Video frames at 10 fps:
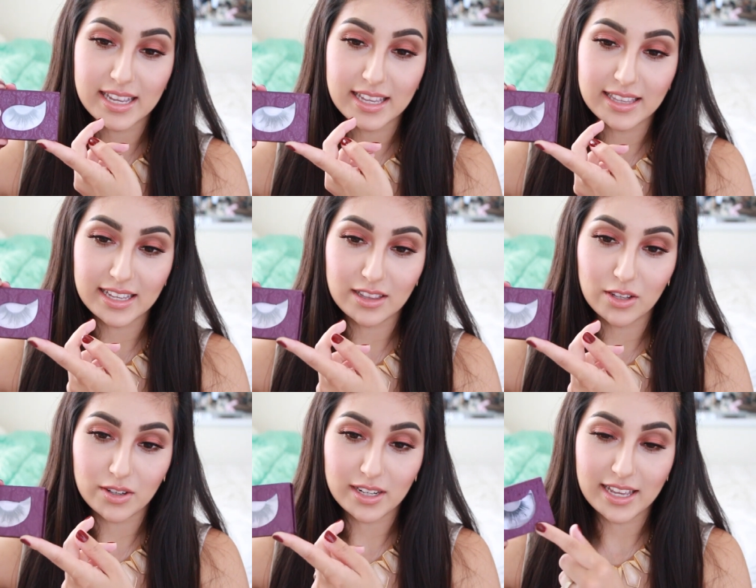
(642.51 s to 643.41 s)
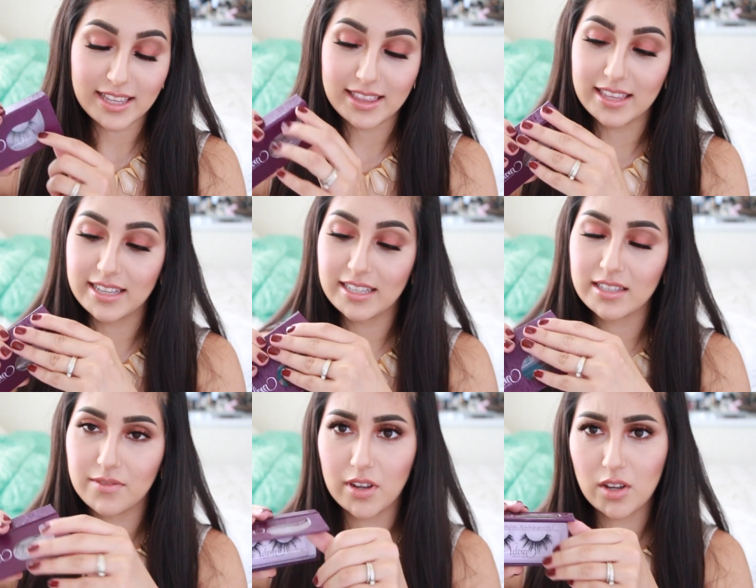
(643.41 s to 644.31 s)
and they look like
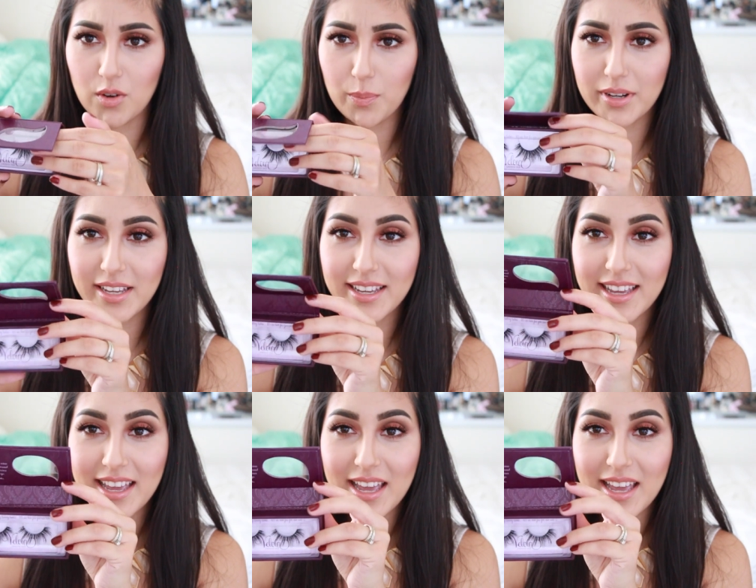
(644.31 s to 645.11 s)
this, if I could open it,